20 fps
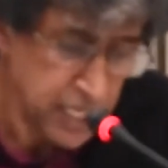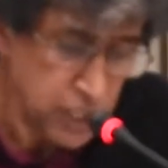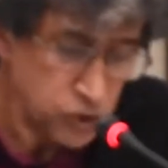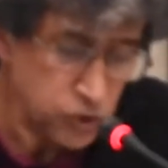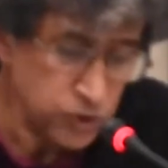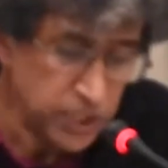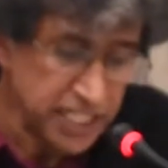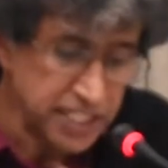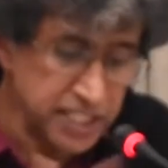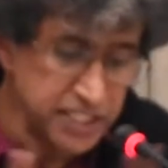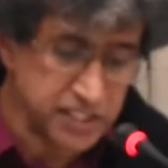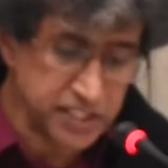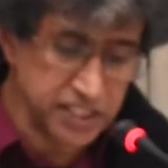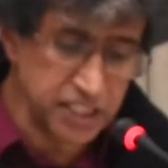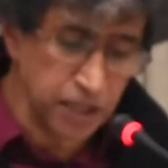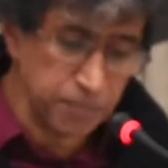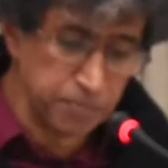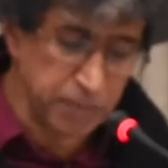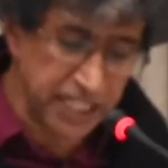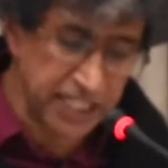So the history
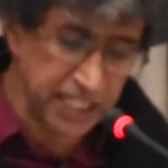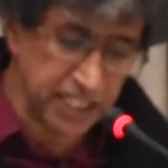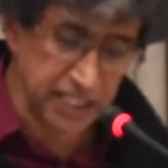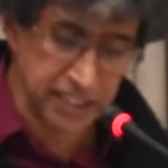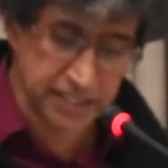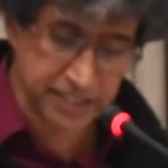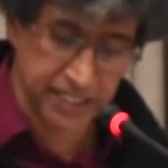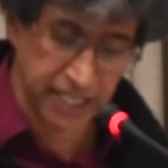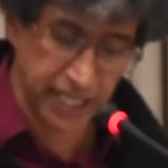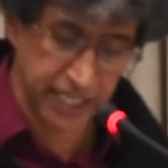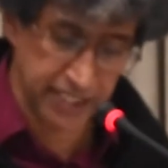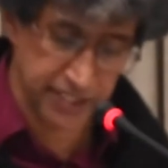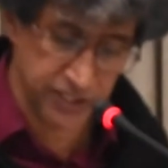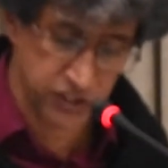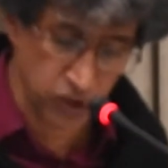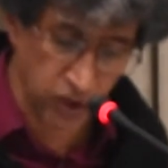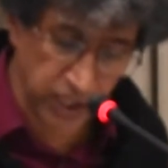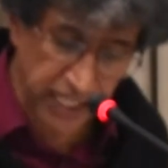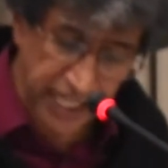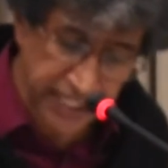of medical
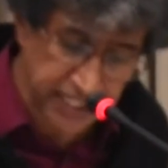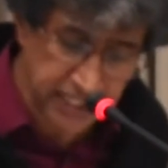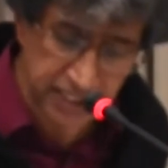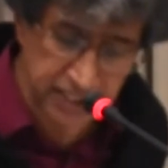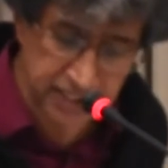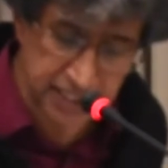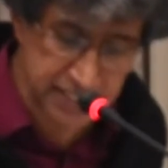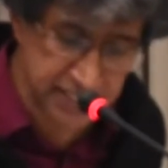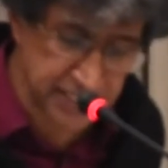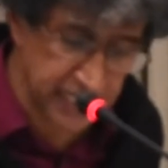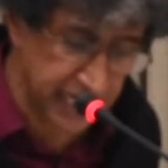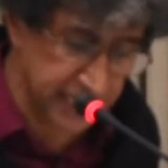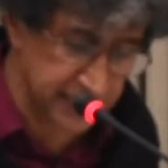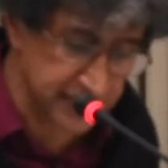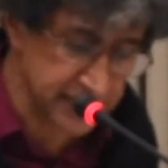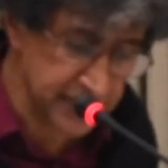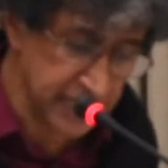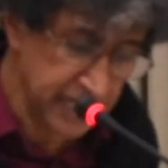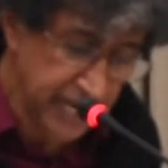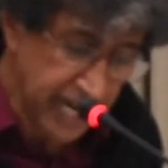science or any other
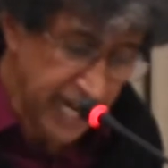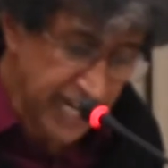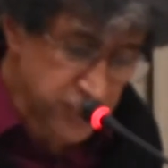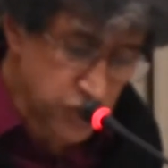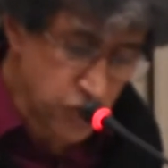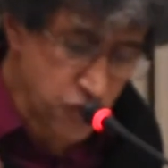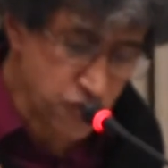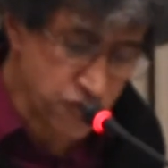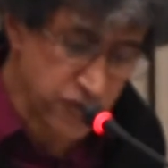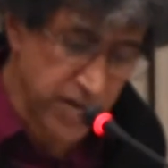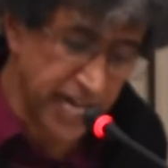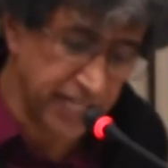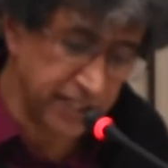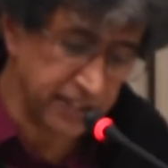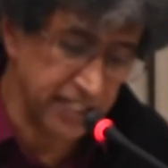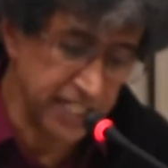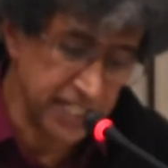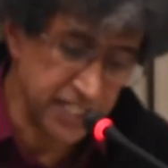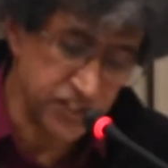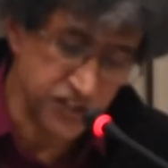science has to
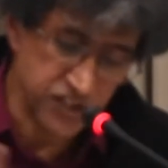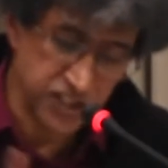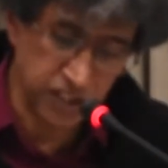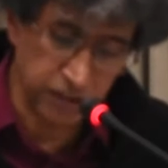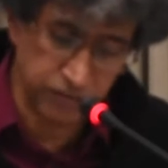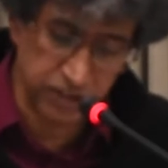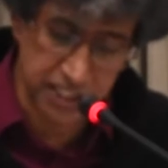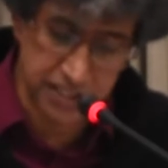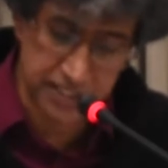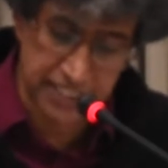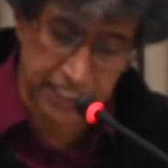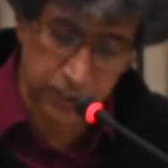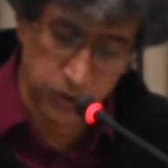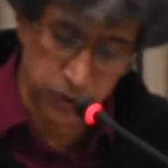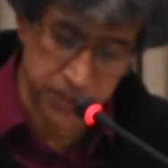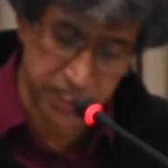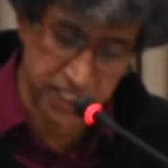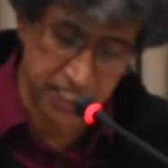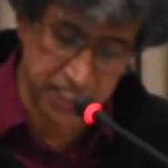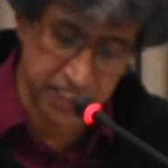track the history of these
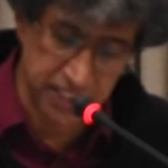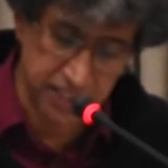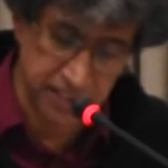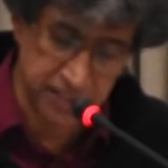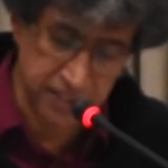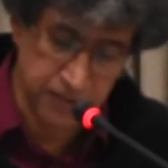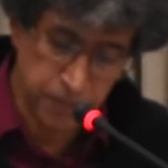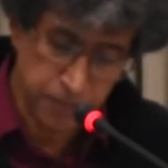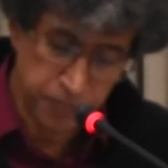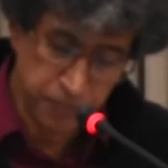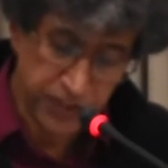negotiations.